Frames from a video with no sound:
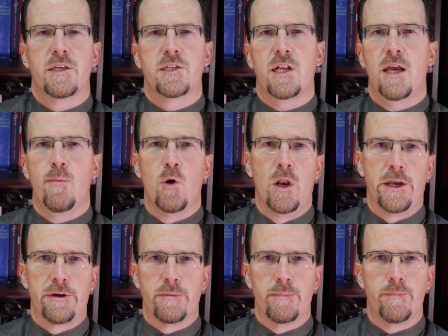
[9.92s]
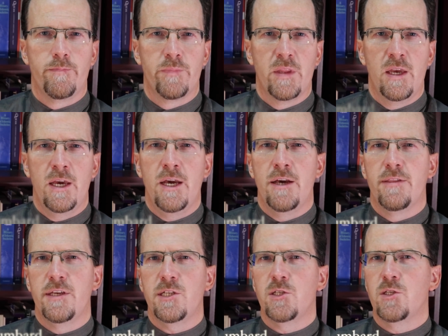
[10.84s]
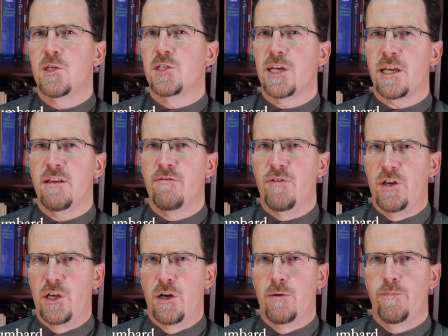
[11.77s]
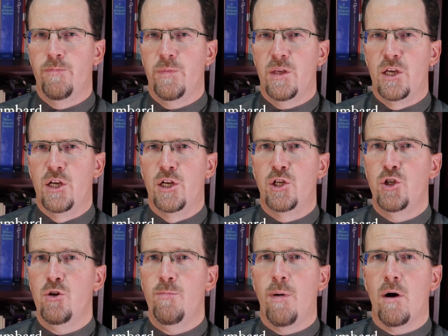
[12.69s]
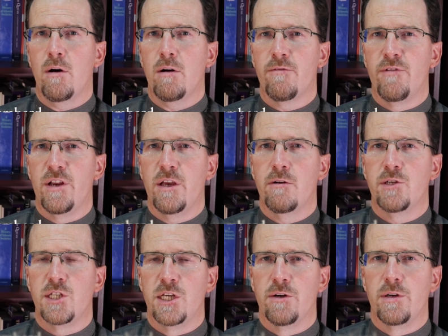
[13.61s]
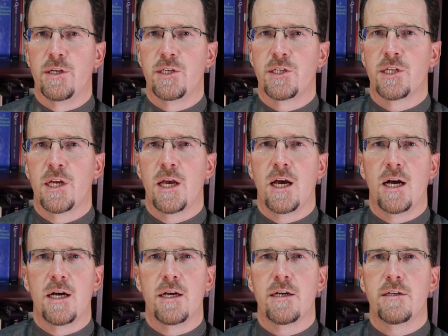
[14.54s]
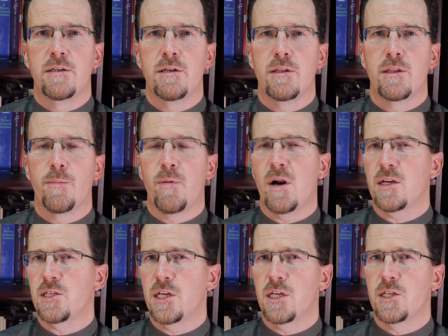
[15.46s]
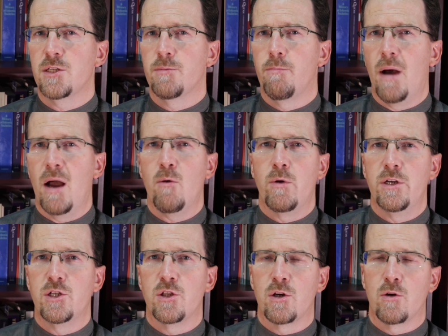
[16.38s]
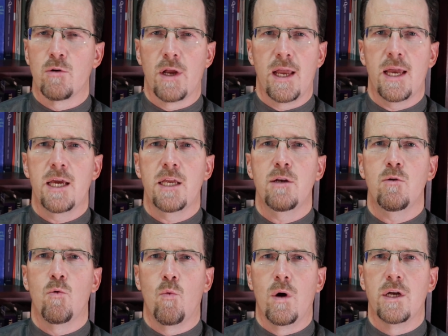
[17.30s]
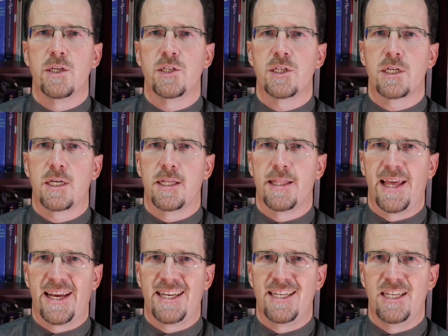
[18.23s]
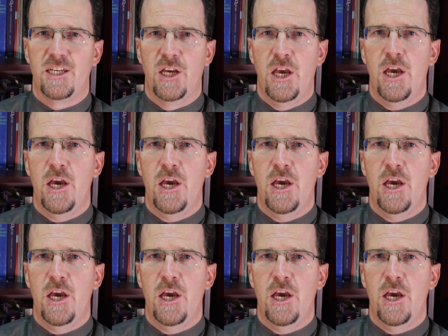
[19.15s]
Assalamu alaikum. This is the second video in a two-part video series on the process by which the Quran was collected.